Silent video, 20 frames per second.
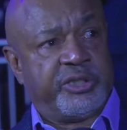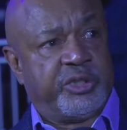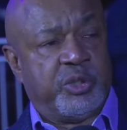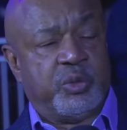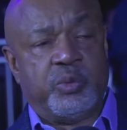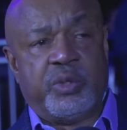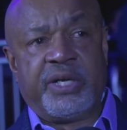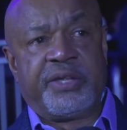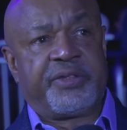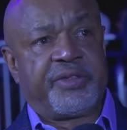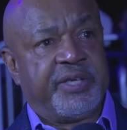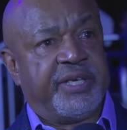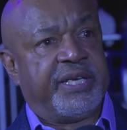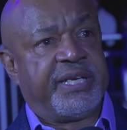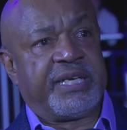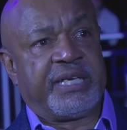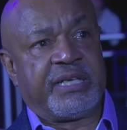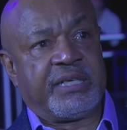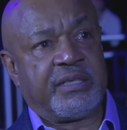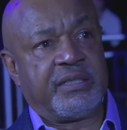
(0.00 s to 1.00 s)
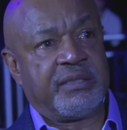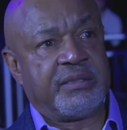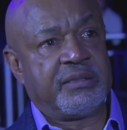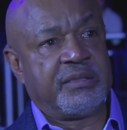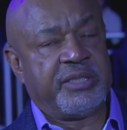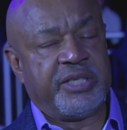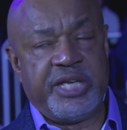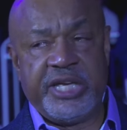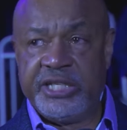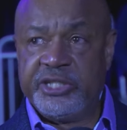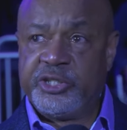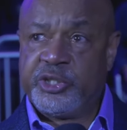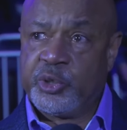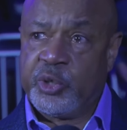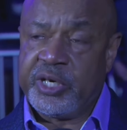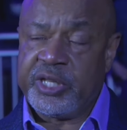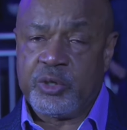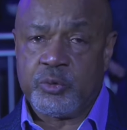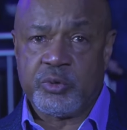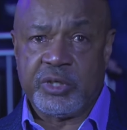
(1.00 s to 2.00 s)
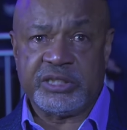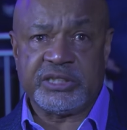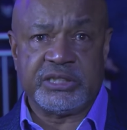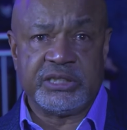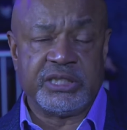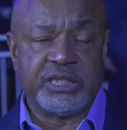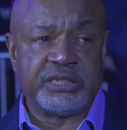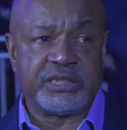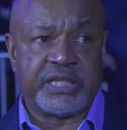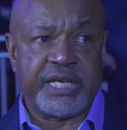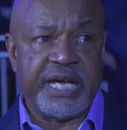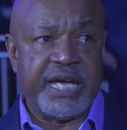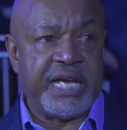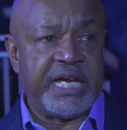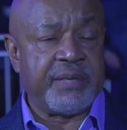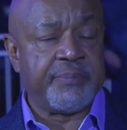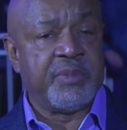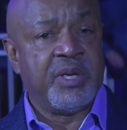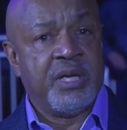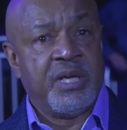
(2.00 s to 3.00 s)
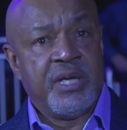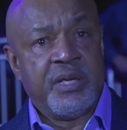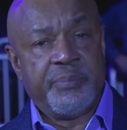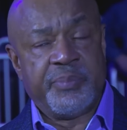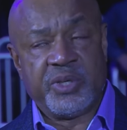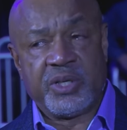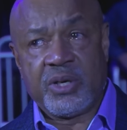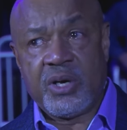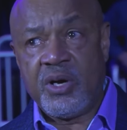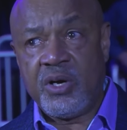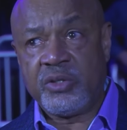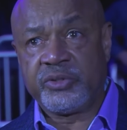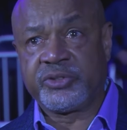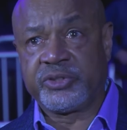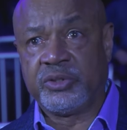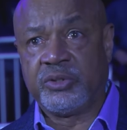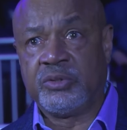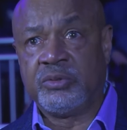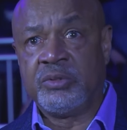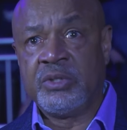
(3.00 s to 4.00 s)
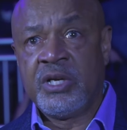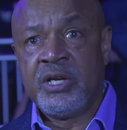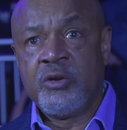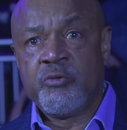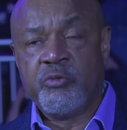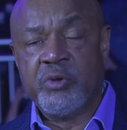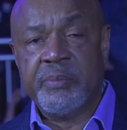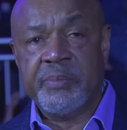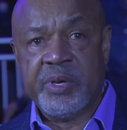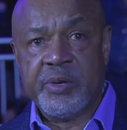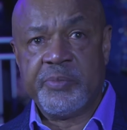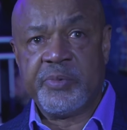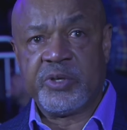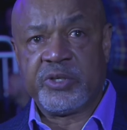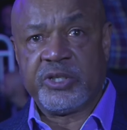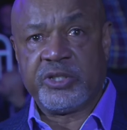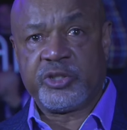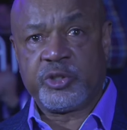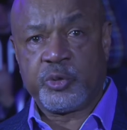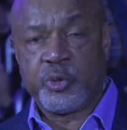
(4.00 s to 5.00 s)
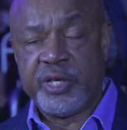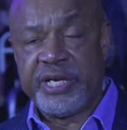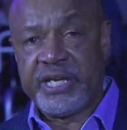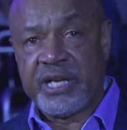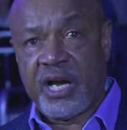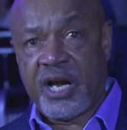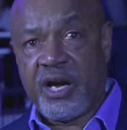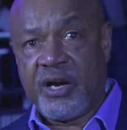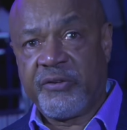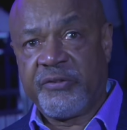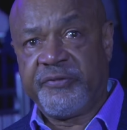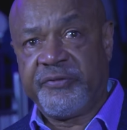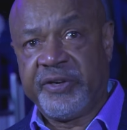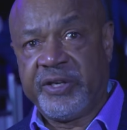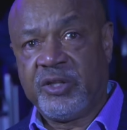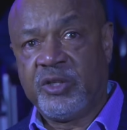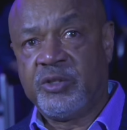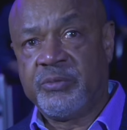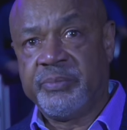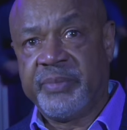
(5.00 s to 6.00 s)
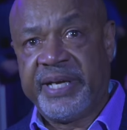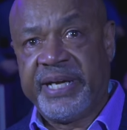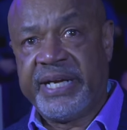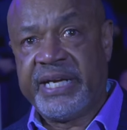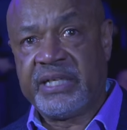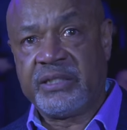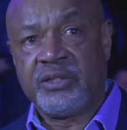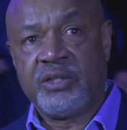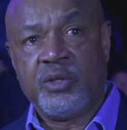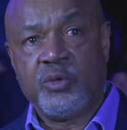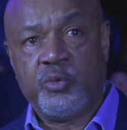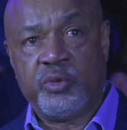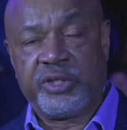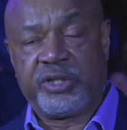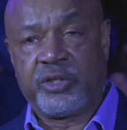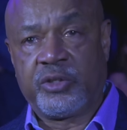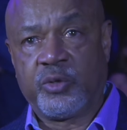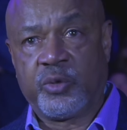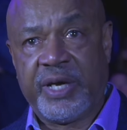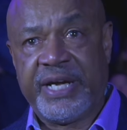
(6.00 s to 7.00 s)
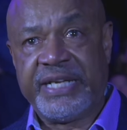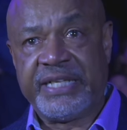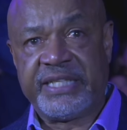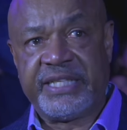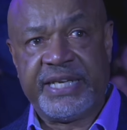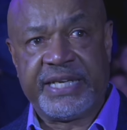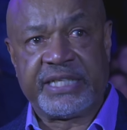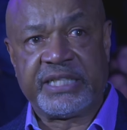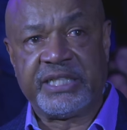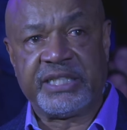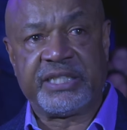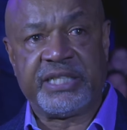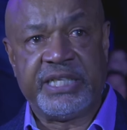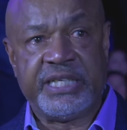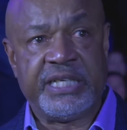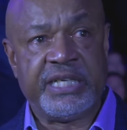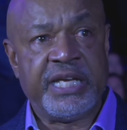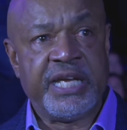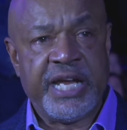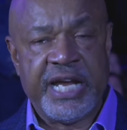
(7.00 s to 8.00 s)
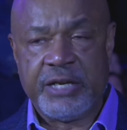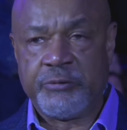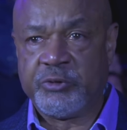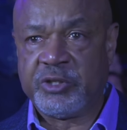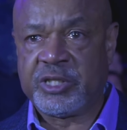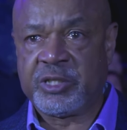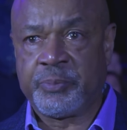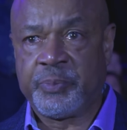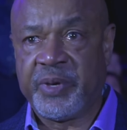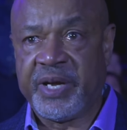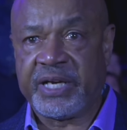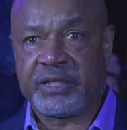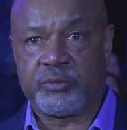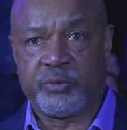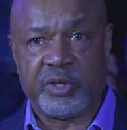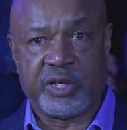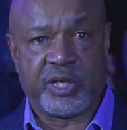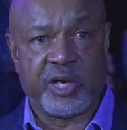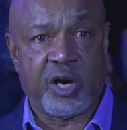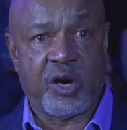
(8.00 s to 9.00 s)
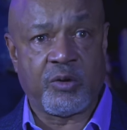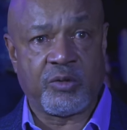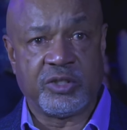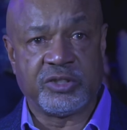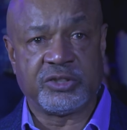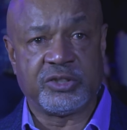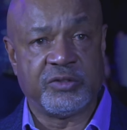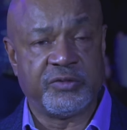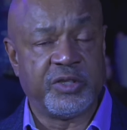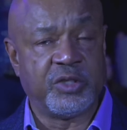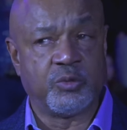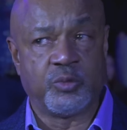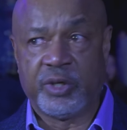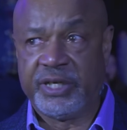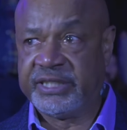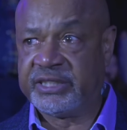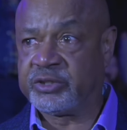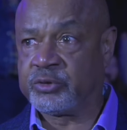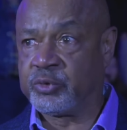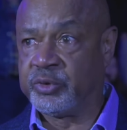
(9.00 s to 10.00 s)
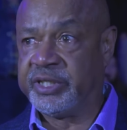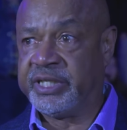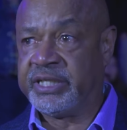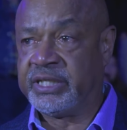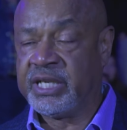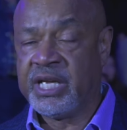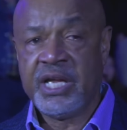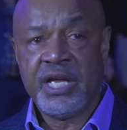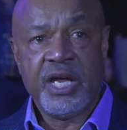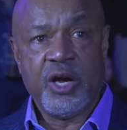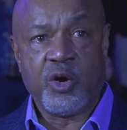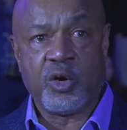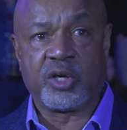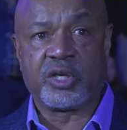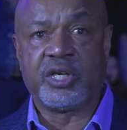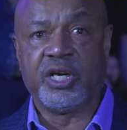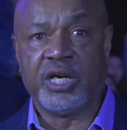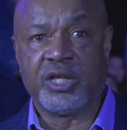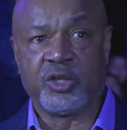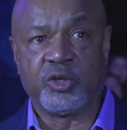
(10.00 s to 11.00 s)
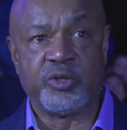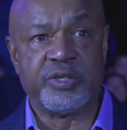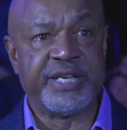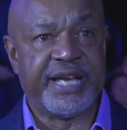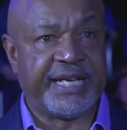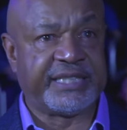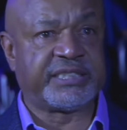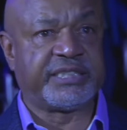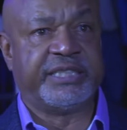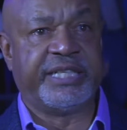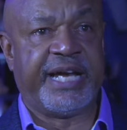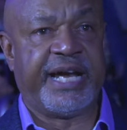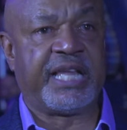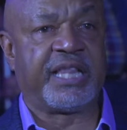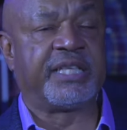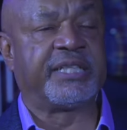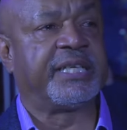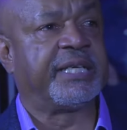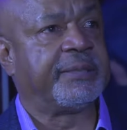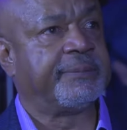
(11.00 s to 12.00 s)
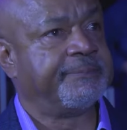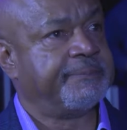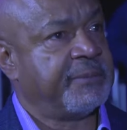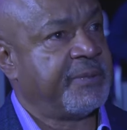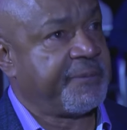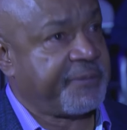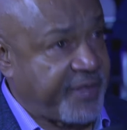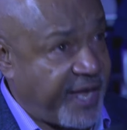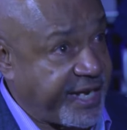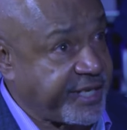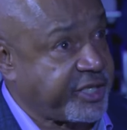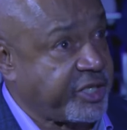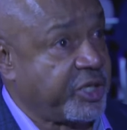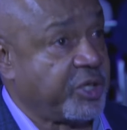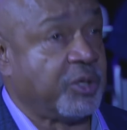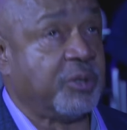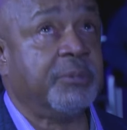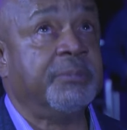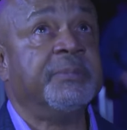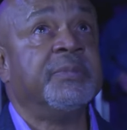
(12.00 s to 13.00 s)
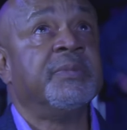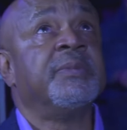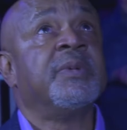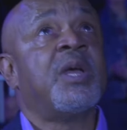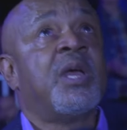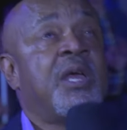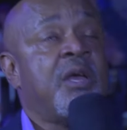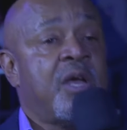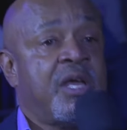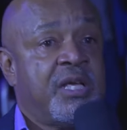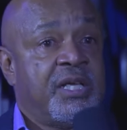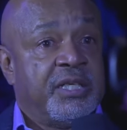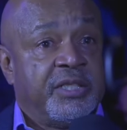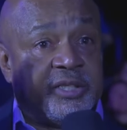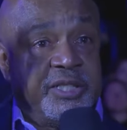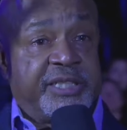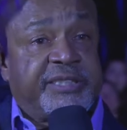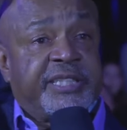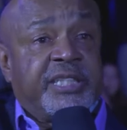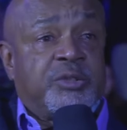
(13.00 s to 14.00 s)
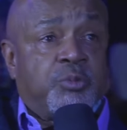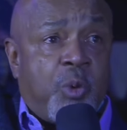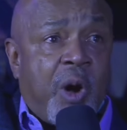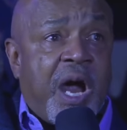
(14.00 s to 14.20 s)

to do one thing enjoy the rest of this game, but also remember to treat our fellow man with great dignity and respect, regardless of their race, creed, or color, or nationality. Thank you. This is